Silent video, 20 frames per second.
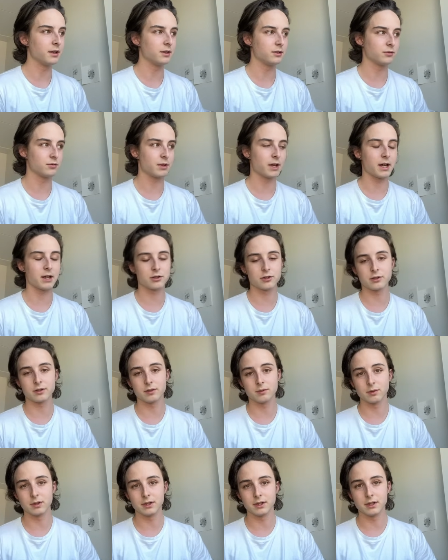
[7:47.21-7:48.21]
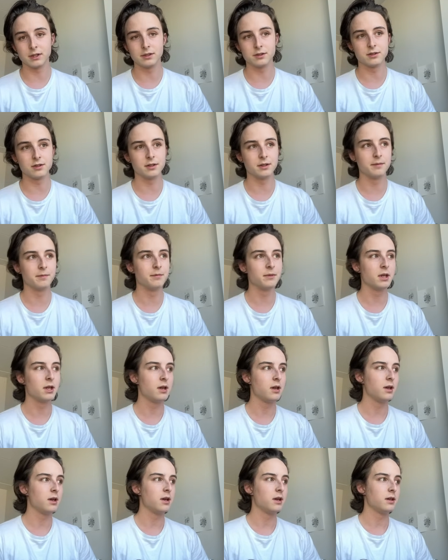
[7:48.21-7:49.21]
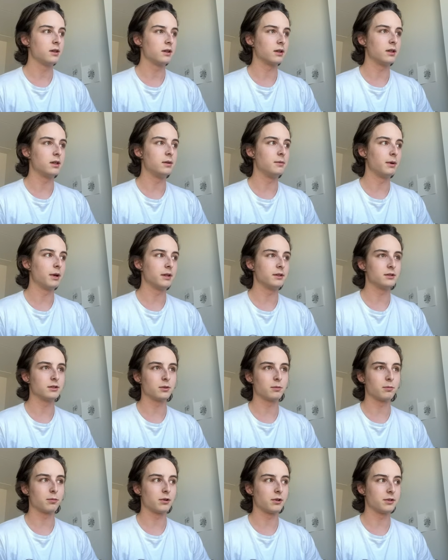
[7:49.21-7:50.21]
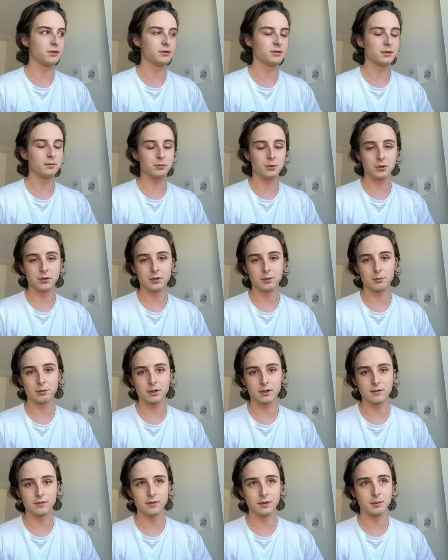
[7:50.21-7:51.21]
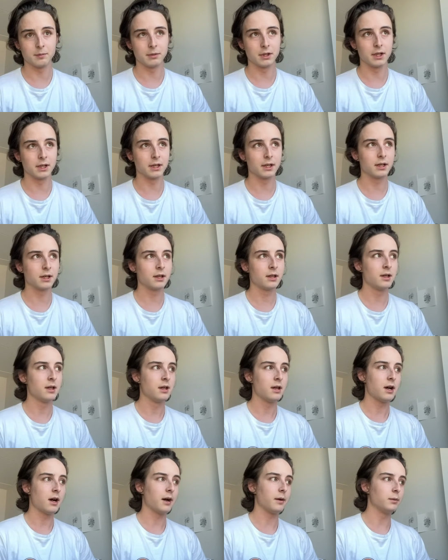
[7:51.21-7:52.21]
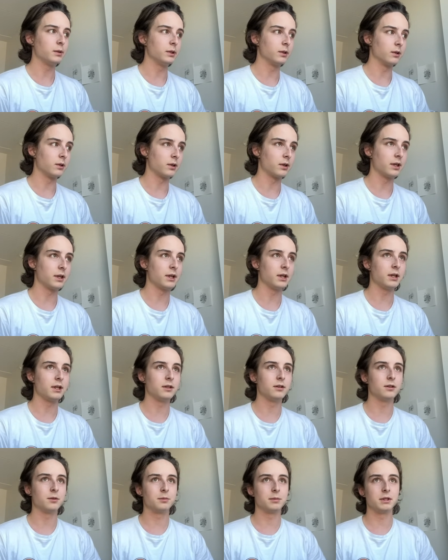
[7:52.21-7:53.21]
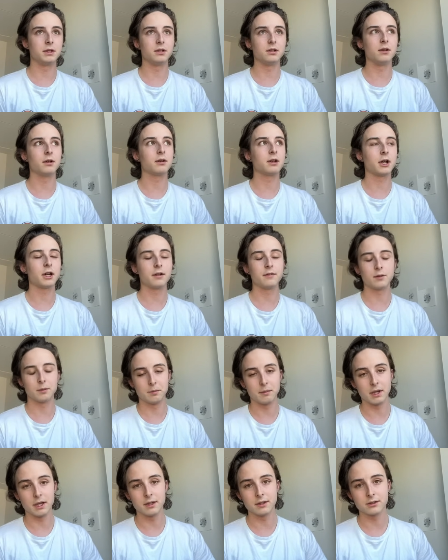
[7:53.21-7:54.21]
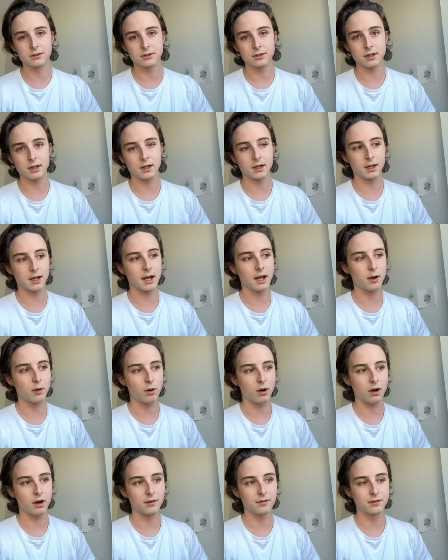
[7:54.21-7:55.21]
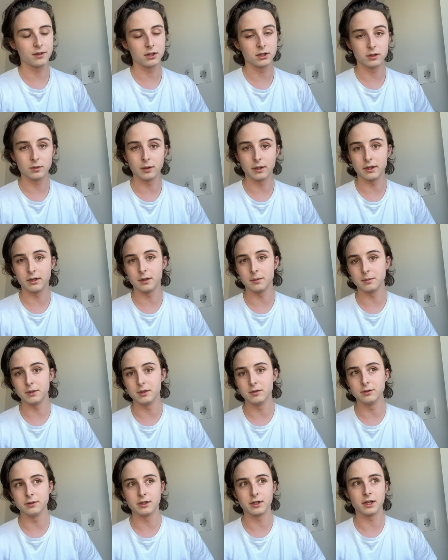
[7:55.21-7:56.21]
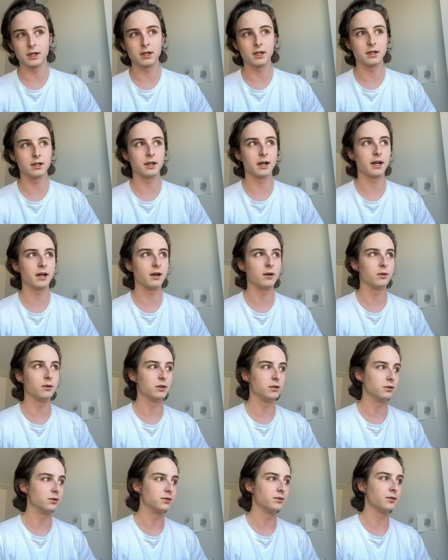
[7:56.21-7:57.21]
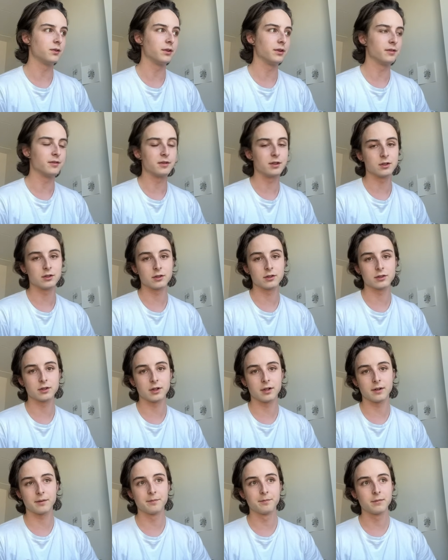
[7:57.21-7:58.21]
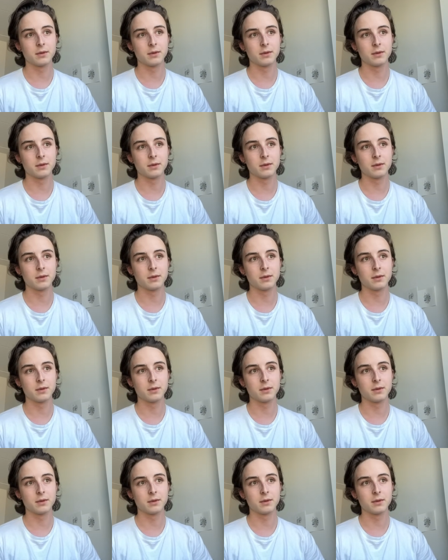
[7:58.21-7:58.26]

It's actually really easy. The keybinds are pretty simple. They're pretty Vim-like. I would learn it, and you'll be kind of amazed at how often you end up using it and how useful the features are.